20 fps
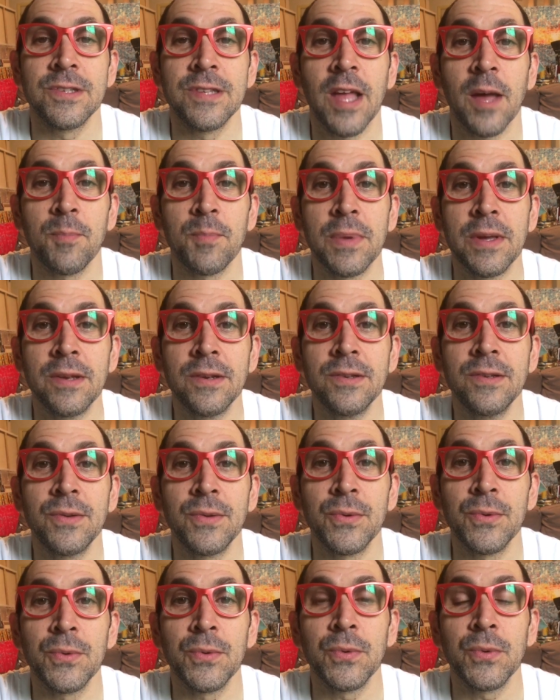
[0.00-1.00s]
step
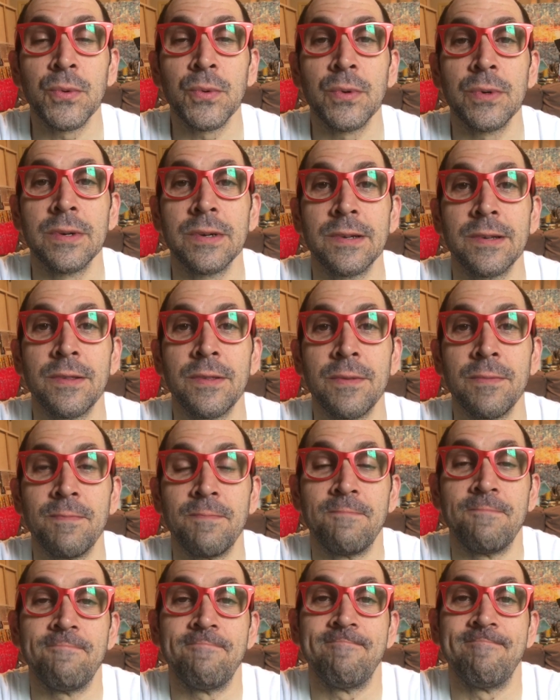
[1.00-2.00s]
into
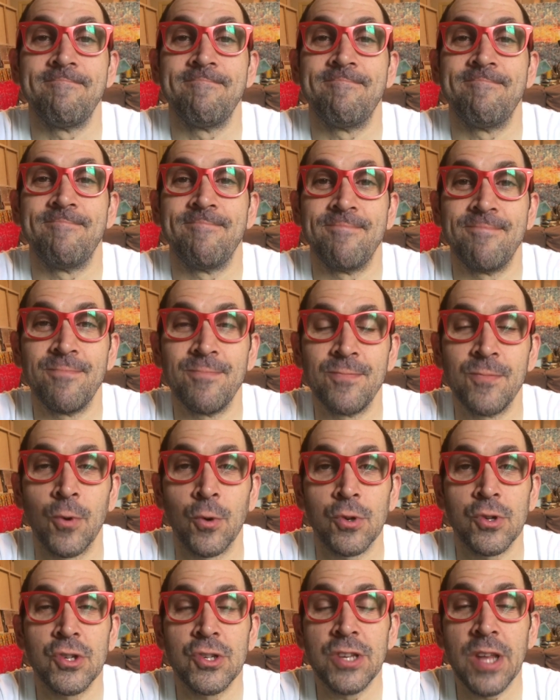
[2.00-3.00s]

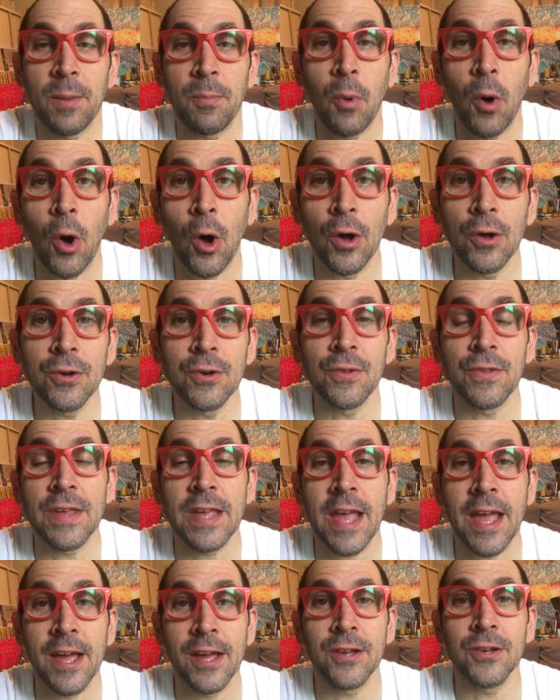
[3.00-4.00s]
or step onto
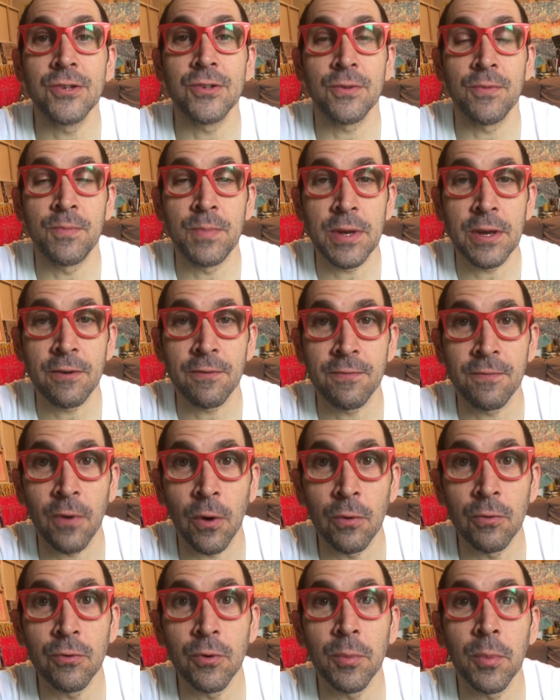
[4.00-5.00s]
the edge of being
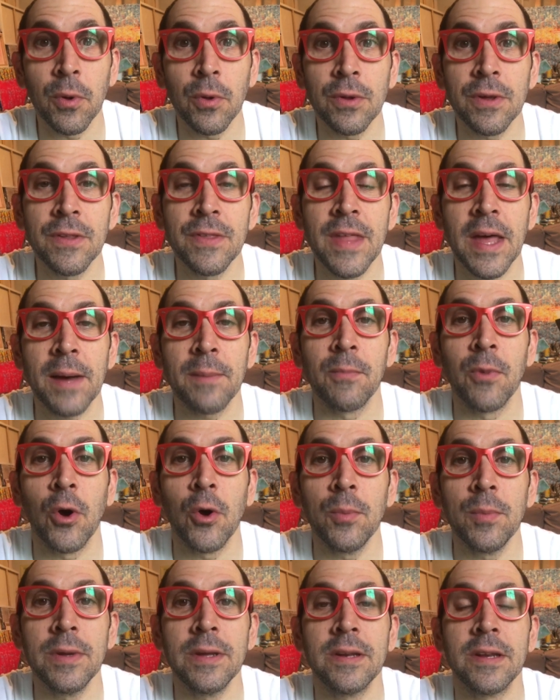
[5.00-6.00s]
vulnerable in that
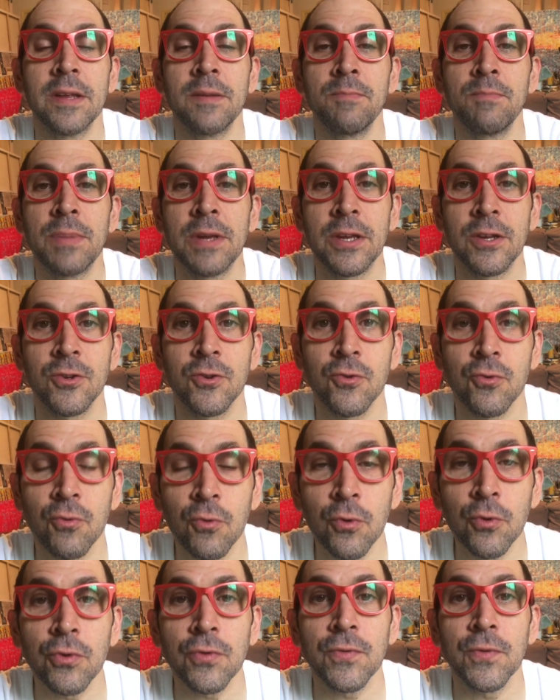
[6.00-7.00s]
moment and being
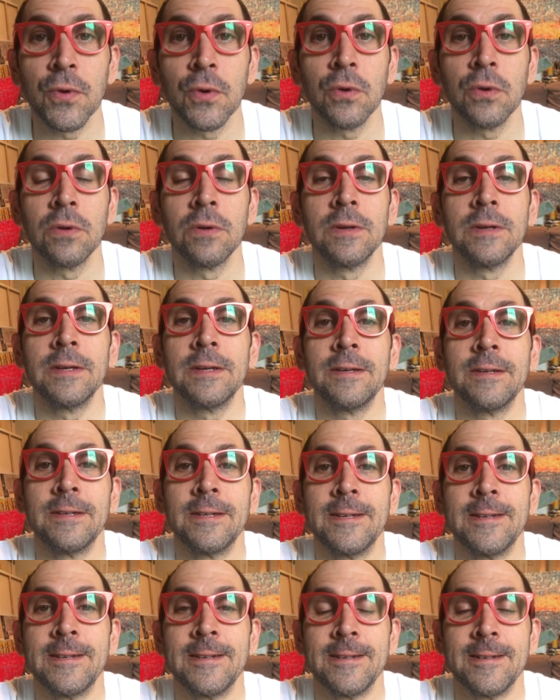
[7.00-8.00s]
truthful
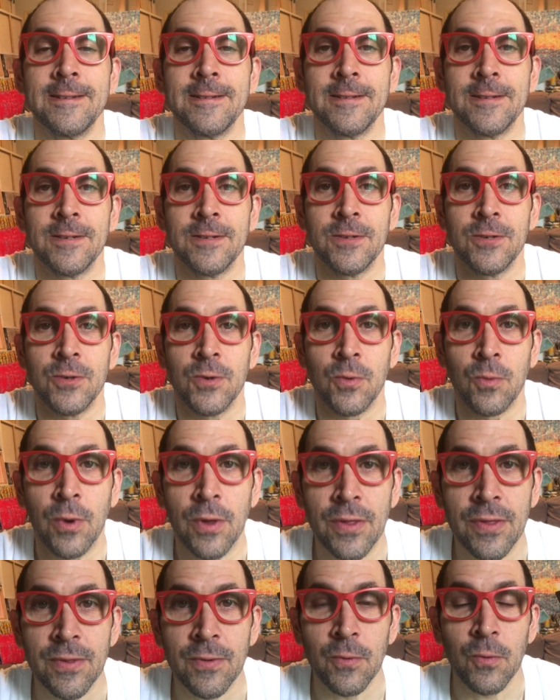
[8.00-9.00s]

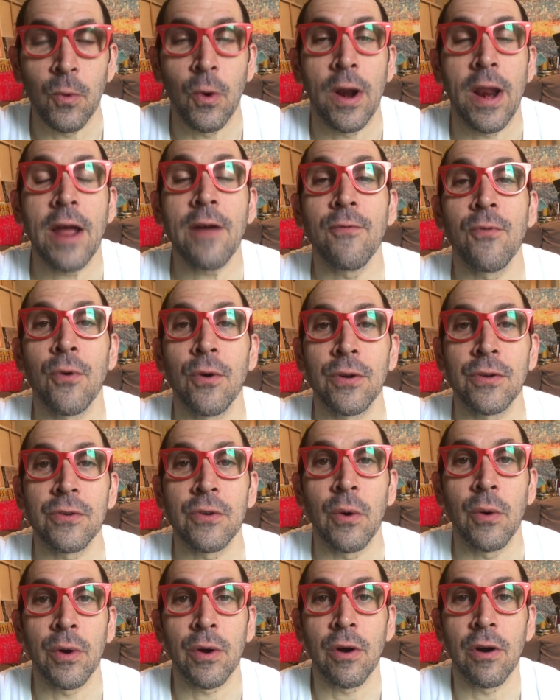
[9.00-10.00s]
with whatever is
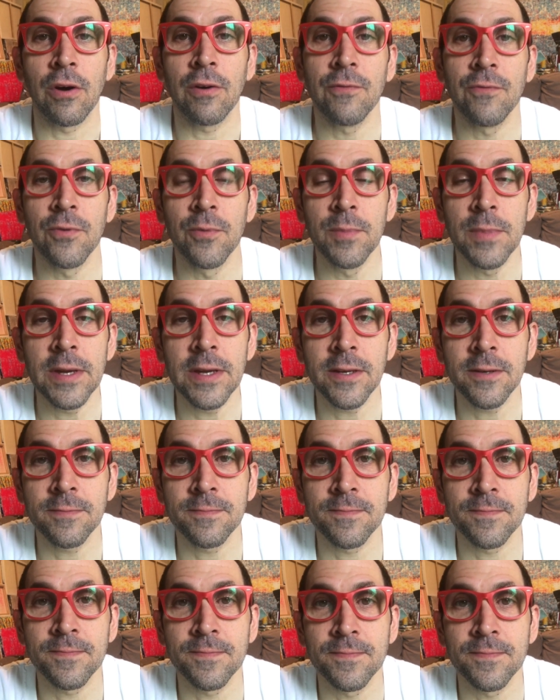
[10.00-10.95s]
going on for me,